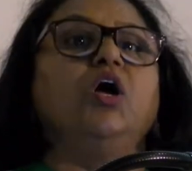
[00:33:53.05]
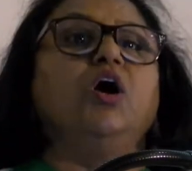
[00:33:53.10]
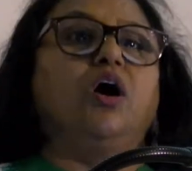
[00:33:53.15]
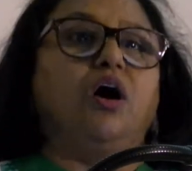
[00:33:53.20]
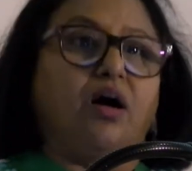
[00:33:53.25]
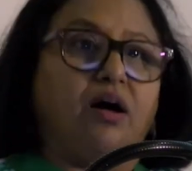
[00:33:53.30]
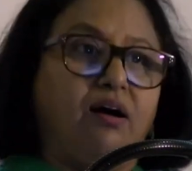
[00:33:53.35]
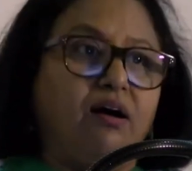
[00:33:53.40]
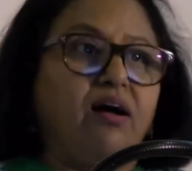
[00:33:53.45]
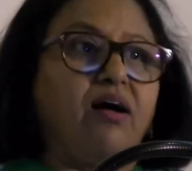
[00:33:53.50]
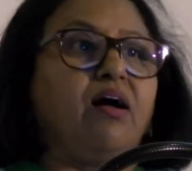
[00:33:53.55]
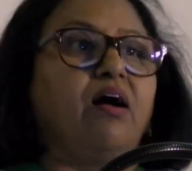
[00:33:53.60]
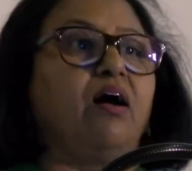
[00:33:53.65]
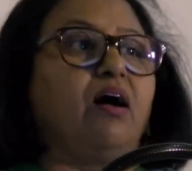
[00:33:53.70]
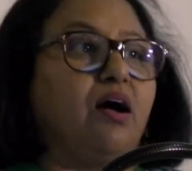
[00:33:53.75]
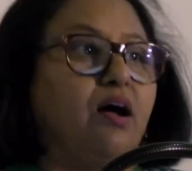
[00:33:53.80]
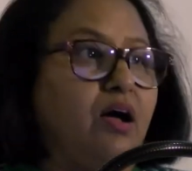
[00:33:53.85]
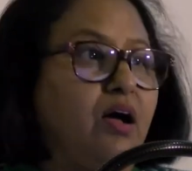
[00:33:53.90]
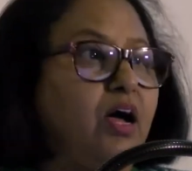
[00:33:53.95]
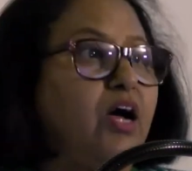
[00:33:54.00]
uh
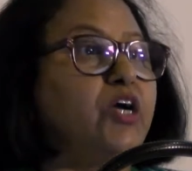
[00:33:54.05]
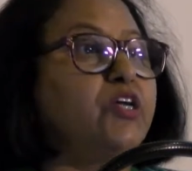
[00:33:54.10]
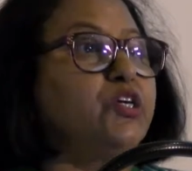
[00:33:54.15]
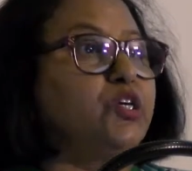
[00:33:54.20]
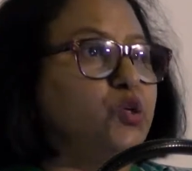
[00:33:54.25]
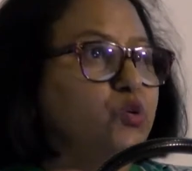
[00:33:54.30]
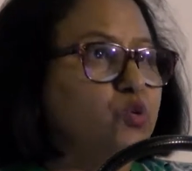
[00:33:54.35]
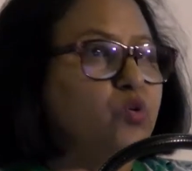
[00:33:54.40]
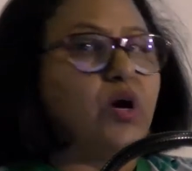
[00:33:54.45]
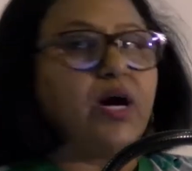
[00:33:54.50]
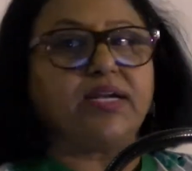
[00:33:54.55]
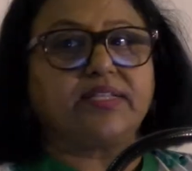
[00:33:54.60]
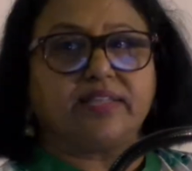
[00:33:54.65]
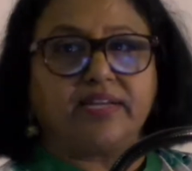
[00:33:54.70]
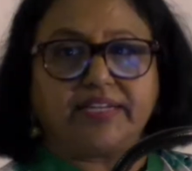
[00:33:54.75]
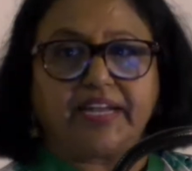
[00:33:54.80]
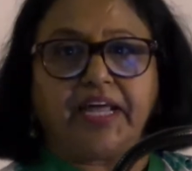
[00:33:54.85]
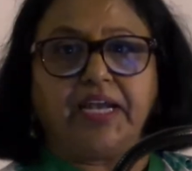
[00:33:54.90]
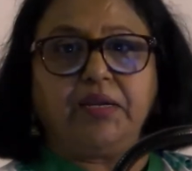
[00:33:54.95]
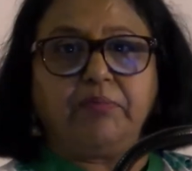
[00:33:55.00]
-huh, you are
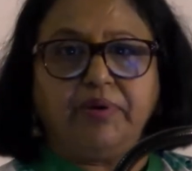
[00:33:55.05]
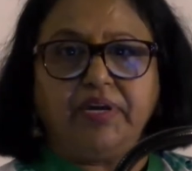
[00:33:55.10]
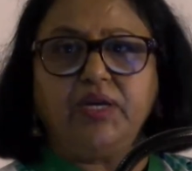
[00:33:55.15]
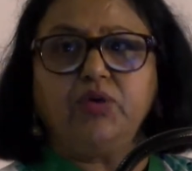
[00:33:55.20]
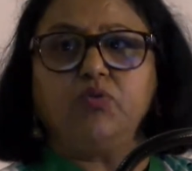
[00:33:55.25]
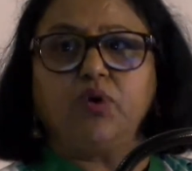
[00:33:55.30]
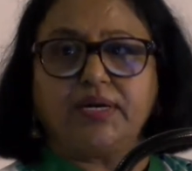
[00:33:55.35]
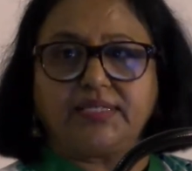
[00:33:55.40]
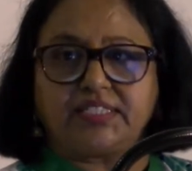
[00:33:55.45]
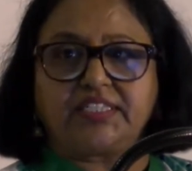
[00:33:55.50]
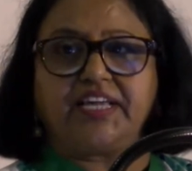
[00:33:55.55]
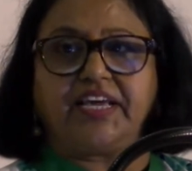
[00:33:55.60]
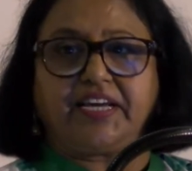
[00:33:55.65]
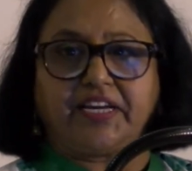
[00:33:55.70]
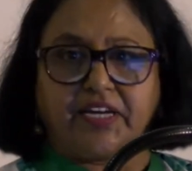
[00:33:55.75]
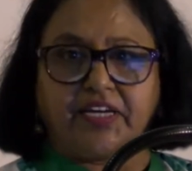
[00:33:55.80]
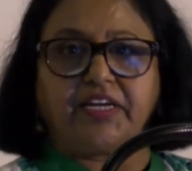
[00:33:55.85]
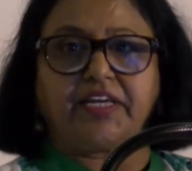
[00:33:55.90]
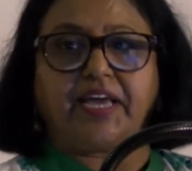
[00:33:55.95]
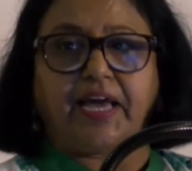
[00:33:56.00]
that enemy who has
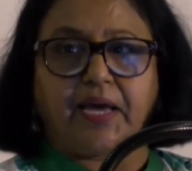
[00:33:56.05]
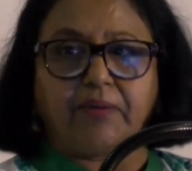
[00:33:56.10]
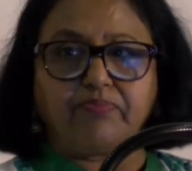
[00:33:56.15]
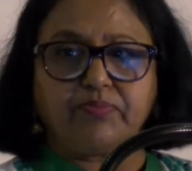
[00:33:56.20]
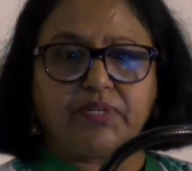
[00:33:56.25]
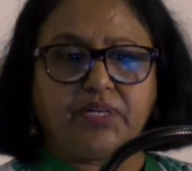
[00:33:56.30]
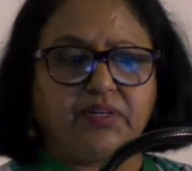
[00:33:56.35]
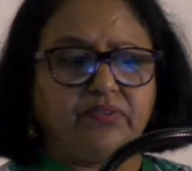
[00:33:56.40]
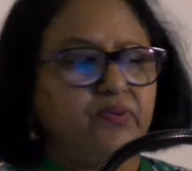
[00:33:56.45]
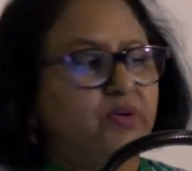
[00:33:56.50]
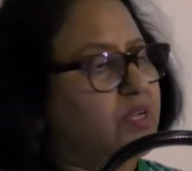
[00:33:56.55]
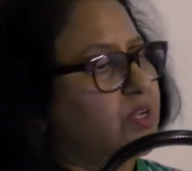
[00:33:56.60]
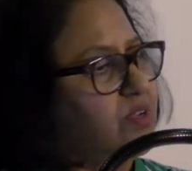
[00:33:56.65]
taken captive.